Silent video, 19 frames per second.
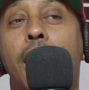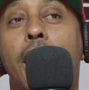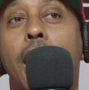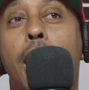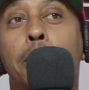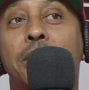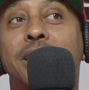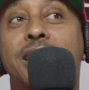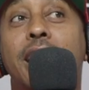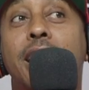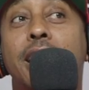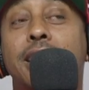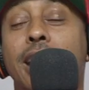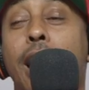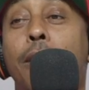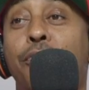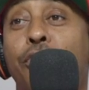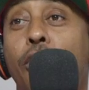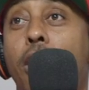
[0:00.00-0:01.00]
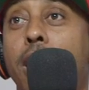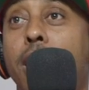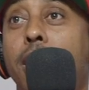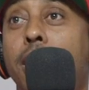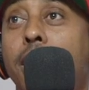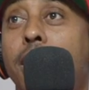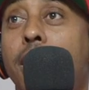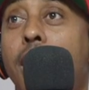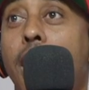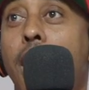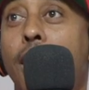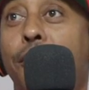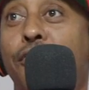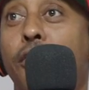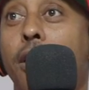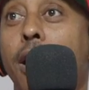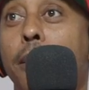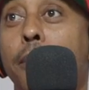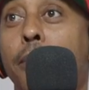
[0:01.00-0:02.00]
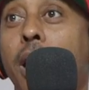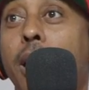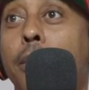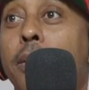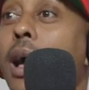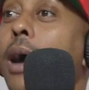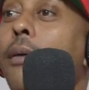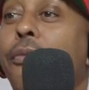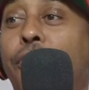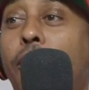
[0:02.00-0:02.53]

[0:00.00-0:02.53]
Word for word: this. I'm One time, this. I'm front. I'm in the crib, front, oh. baby.